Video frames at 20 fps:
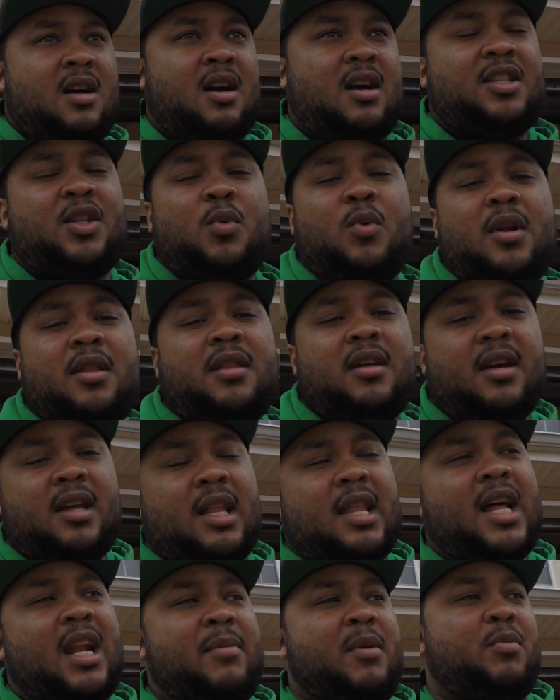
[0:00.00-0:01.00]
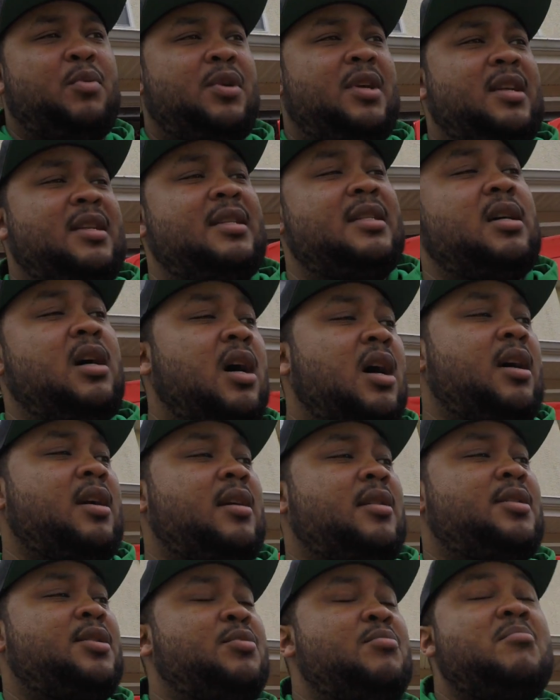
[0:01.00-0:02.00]
right, so one thing a lot of people didn't talk
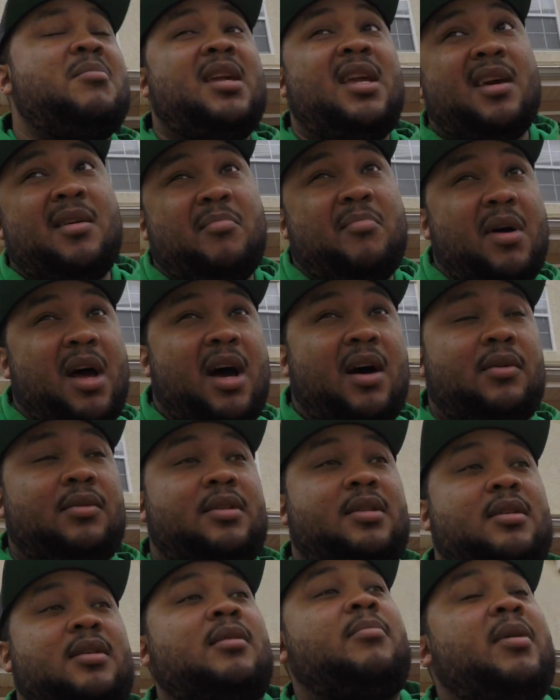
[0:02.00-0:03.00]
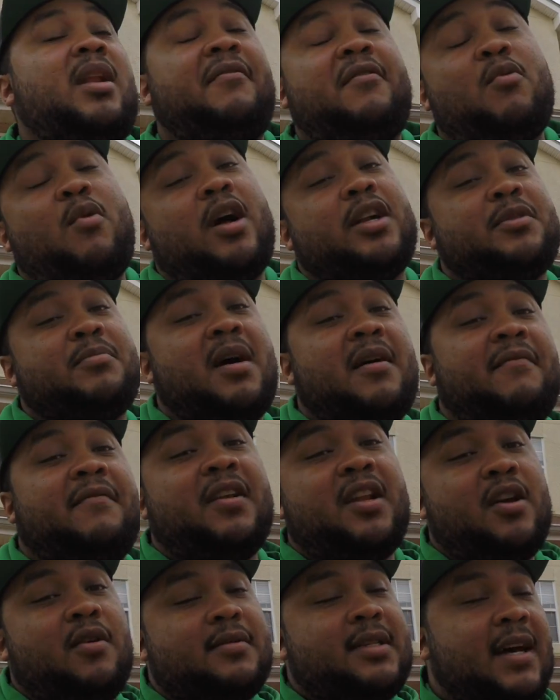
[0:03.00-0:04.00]
to me about, but if you watch my
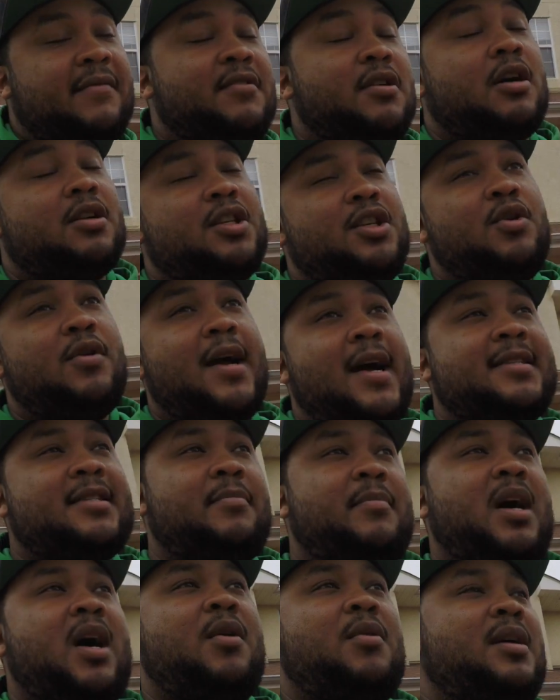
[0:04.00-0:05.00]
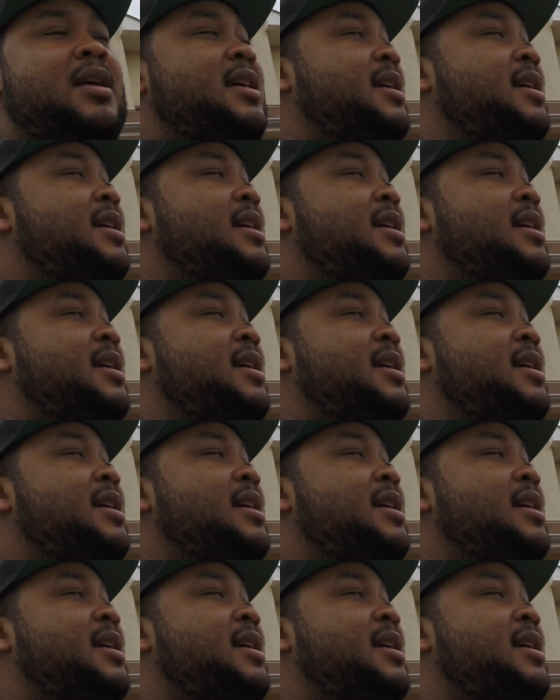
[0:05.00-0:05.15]
videos, I've talked to you guys about,